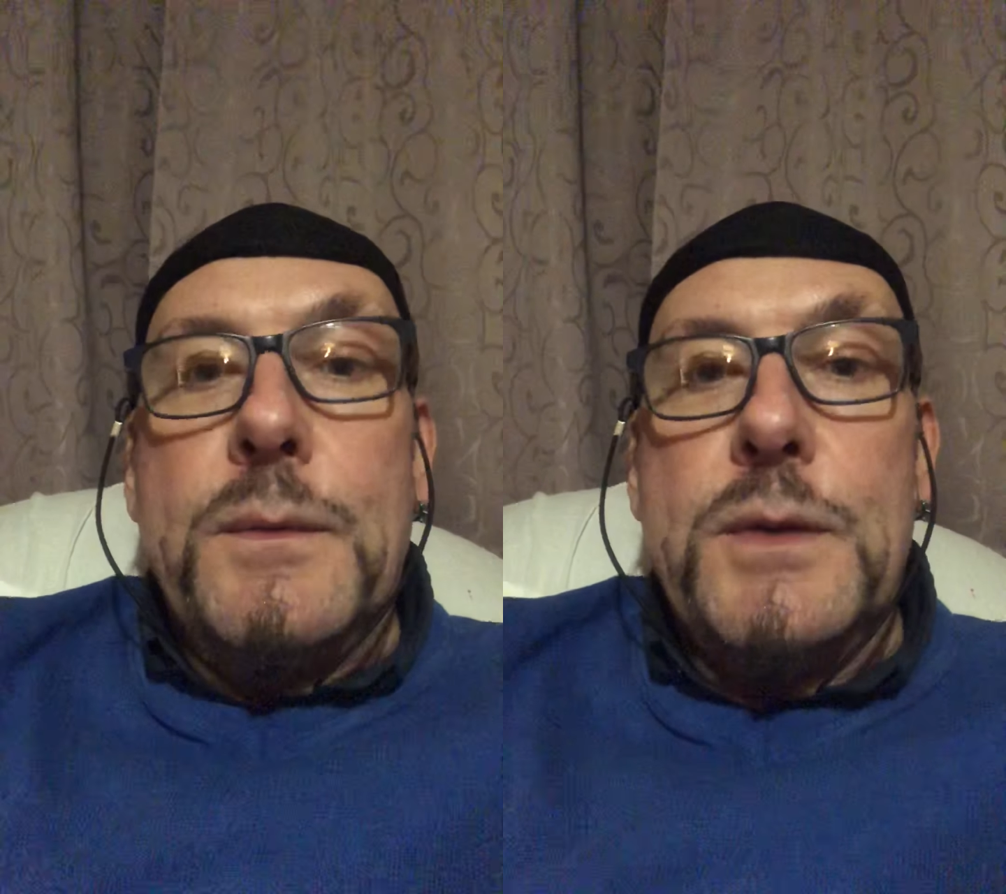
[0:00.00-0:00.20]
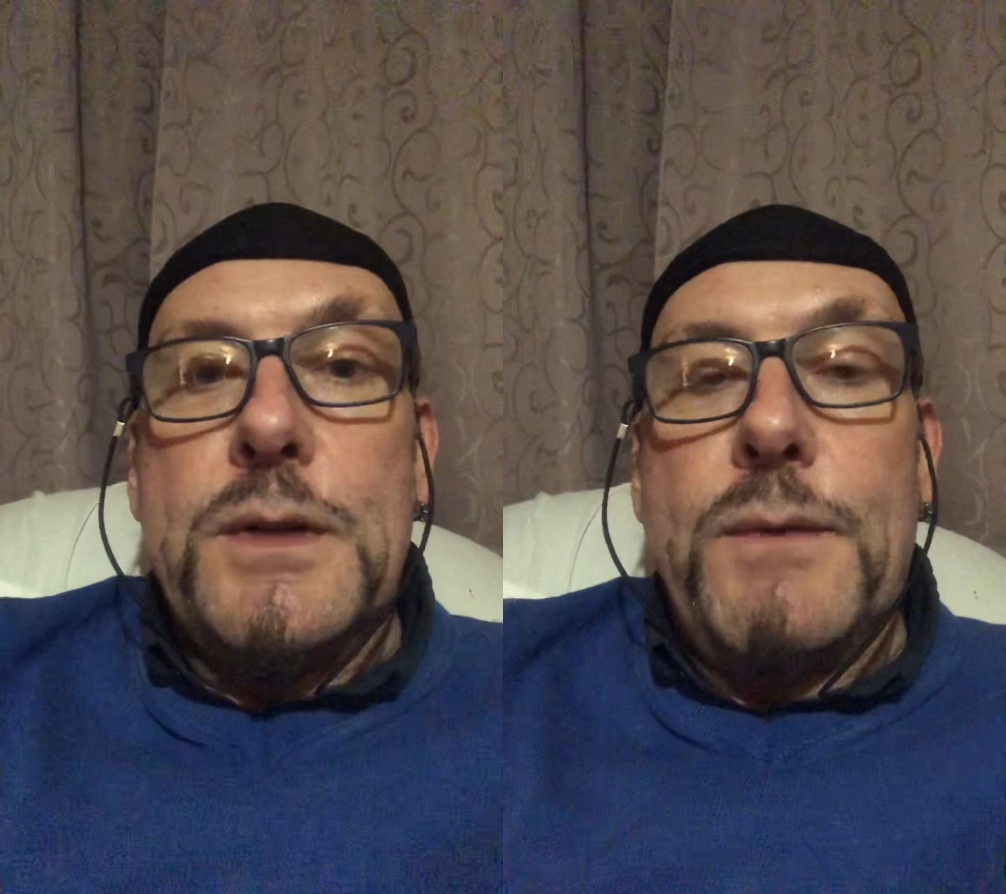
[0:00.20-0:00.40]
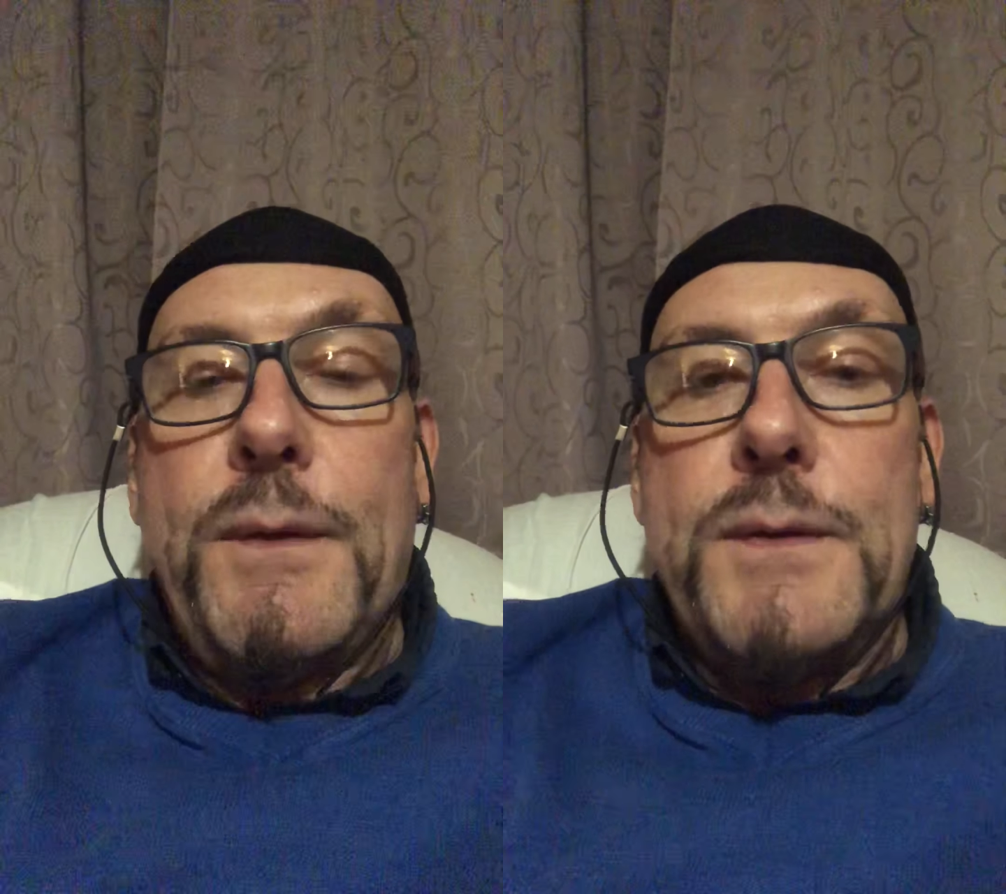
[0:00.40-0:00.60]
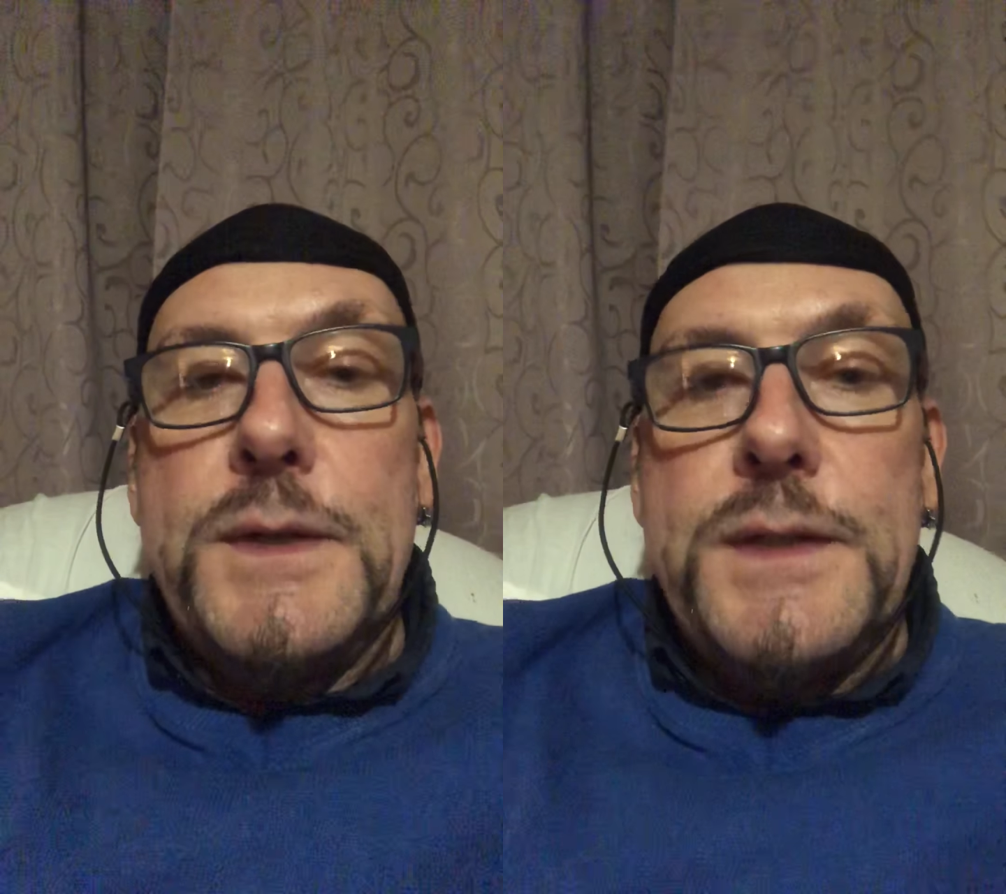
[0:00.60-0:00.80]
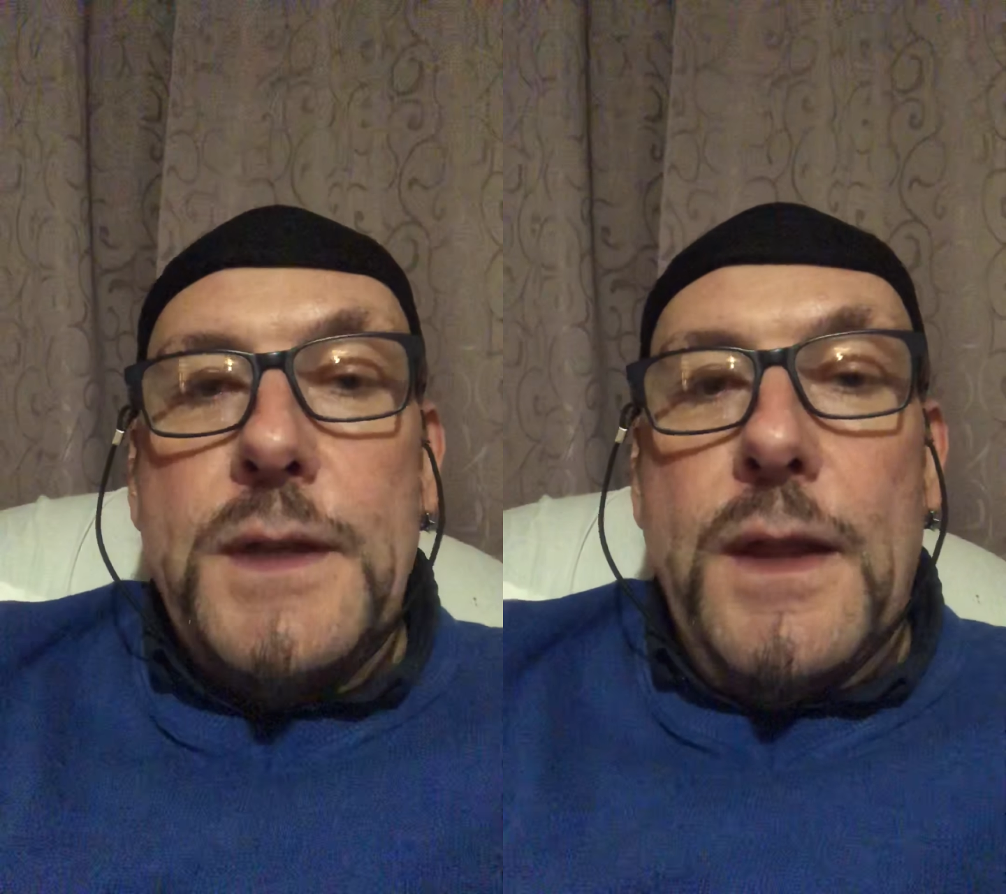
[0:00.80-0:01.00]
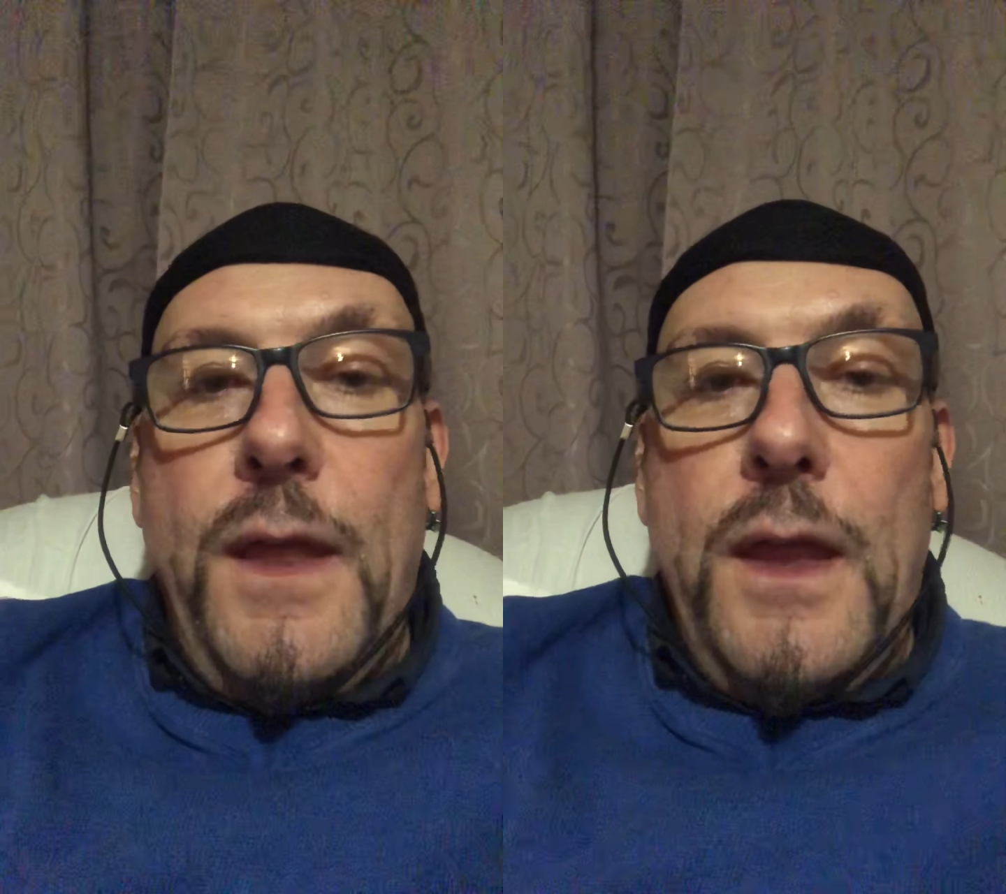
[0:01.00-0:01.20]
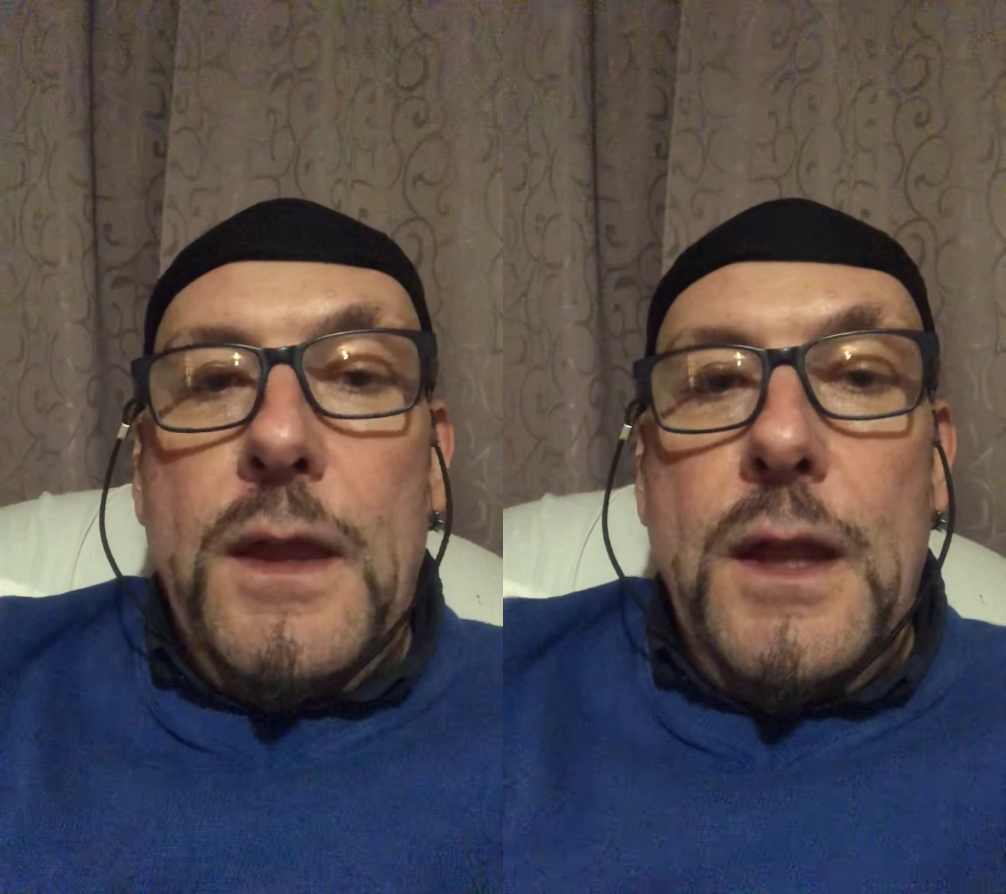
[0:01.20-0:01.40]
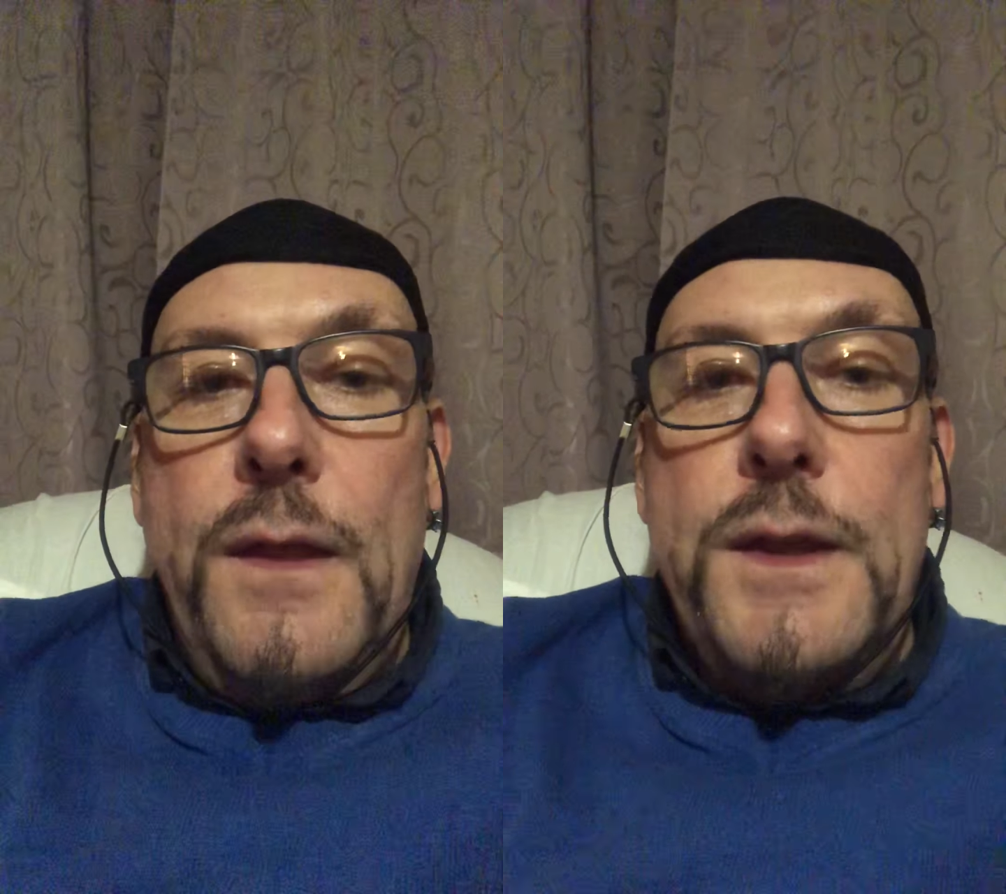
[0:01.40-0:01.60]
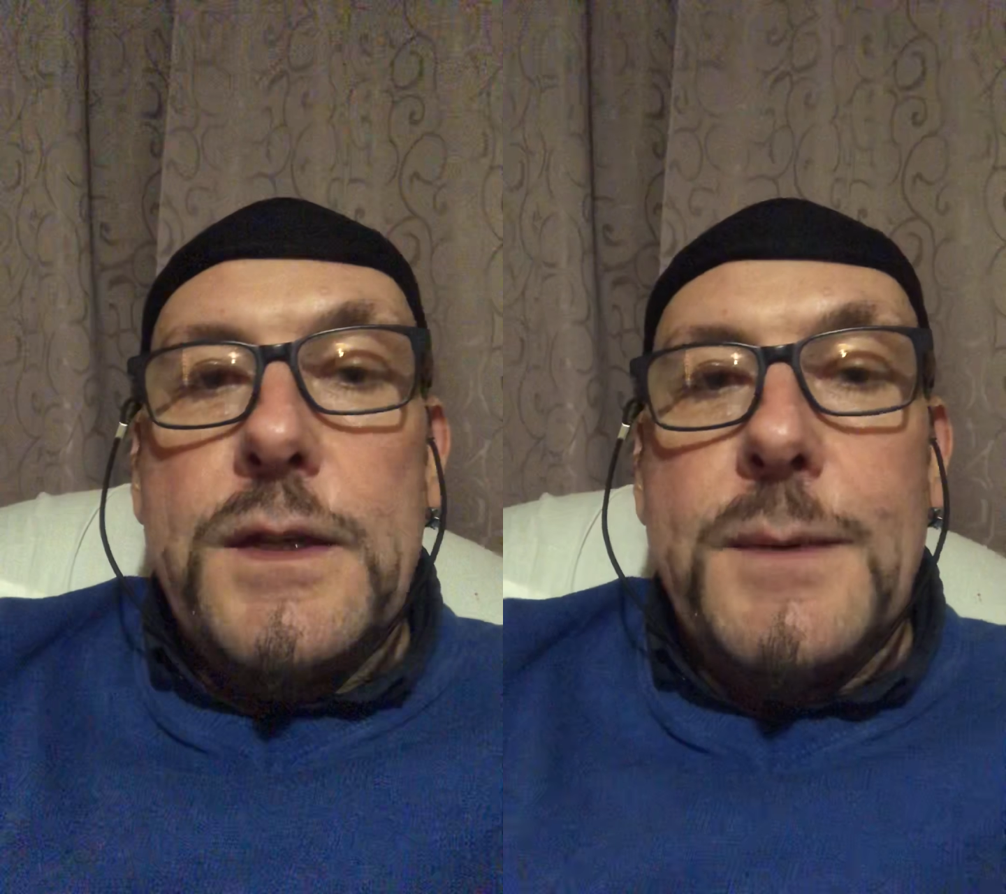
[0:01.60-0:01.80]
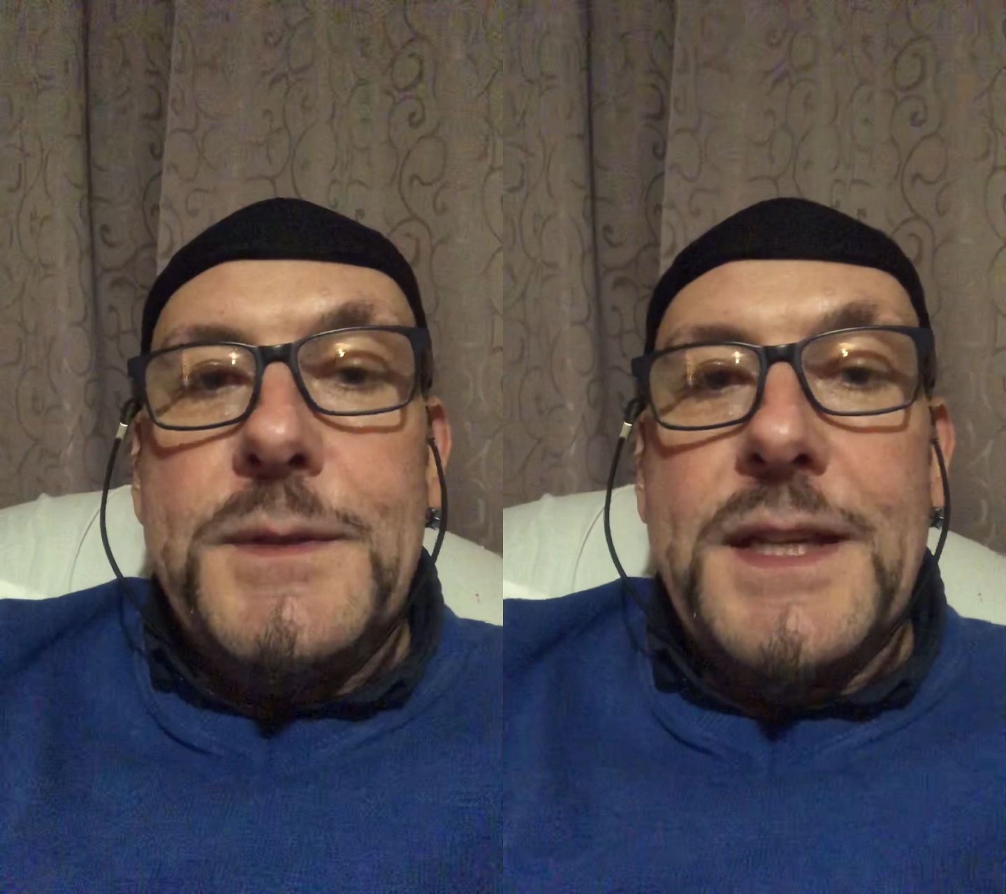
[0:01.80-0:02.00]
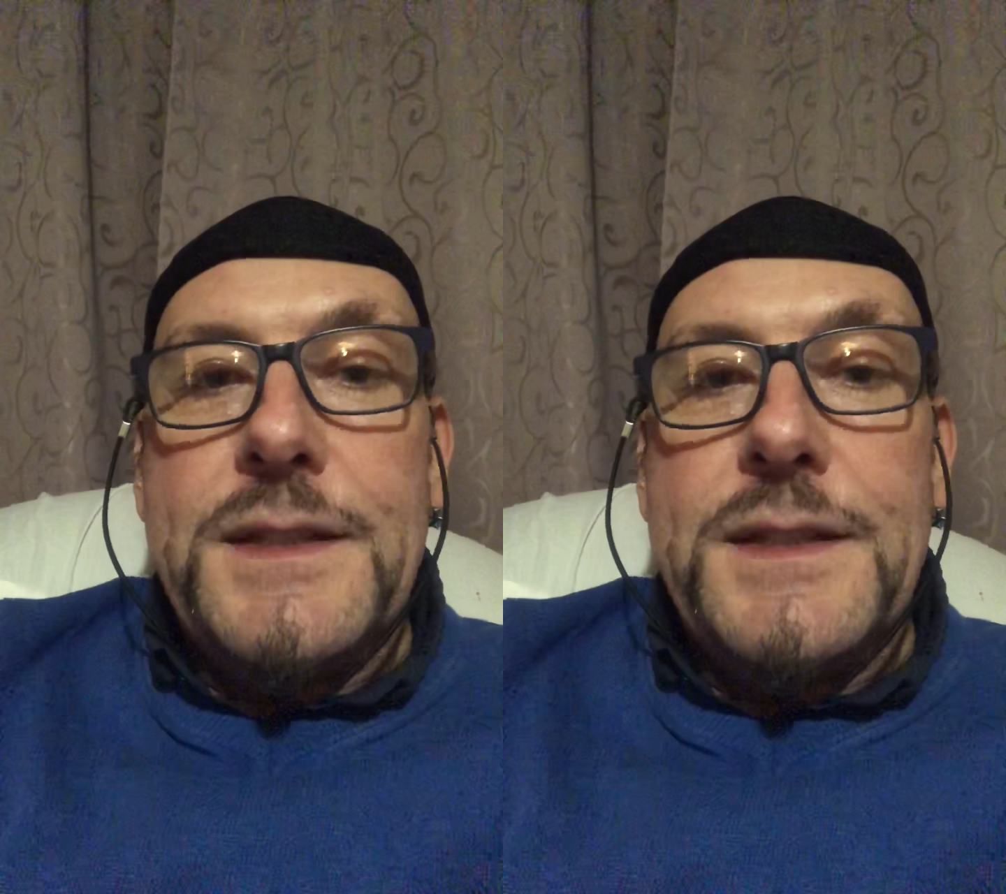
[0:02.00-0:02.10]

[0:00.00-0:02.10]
which I've referenced at other times.